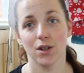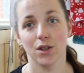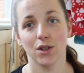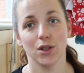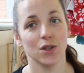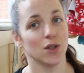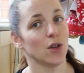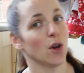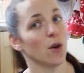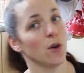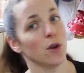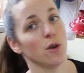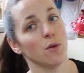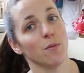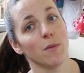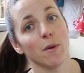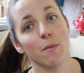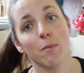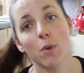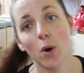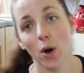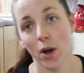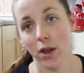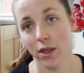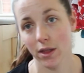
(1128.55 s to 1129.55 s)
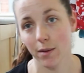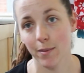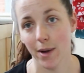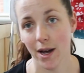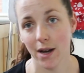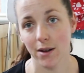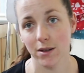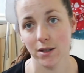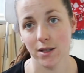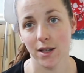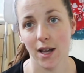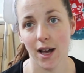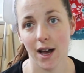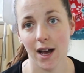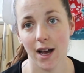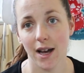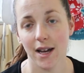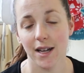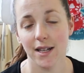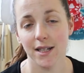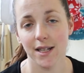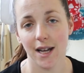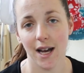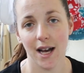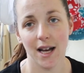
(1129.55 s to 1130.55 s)
show you me putting them
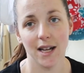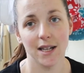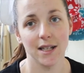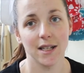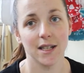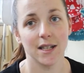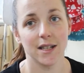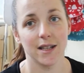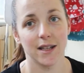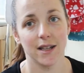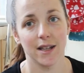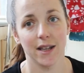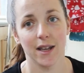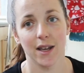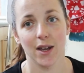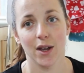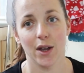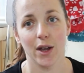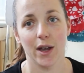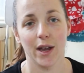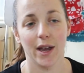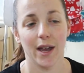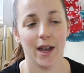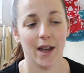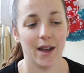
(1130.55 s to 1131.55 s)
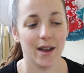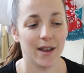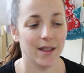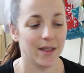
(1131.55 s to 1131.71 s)
outside and the,